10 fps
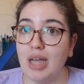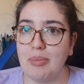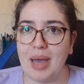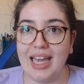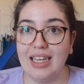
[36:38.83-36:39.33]

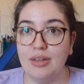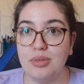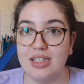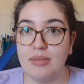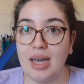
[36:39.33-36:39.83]
May,
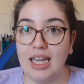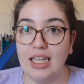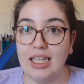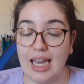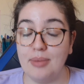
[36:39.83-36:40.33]
was it May?
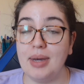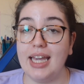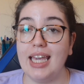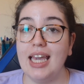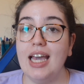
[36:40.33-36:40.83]
Yeah, May.